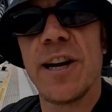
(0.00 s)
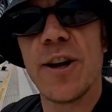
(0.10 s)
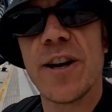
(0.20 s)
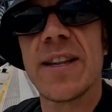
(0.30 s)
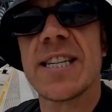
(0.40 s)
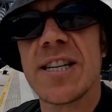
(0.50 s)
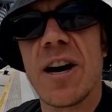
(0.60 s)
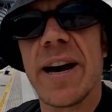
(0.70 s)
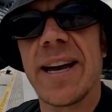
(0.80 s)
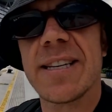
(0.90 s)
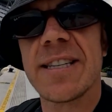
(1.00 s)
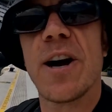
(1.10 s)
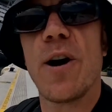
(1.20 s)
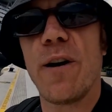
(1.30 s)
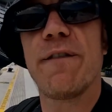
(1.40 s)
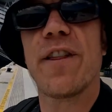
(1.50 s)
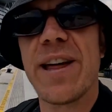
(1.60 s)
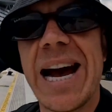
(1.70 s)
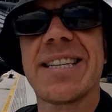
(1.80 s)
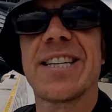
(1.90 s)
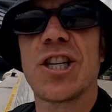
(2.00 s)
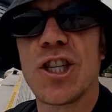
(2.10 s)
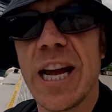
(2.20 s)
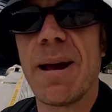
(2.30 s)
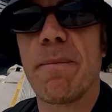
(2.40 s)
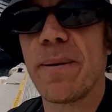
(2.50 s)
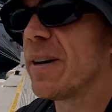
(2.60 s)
Look at the size of that ship.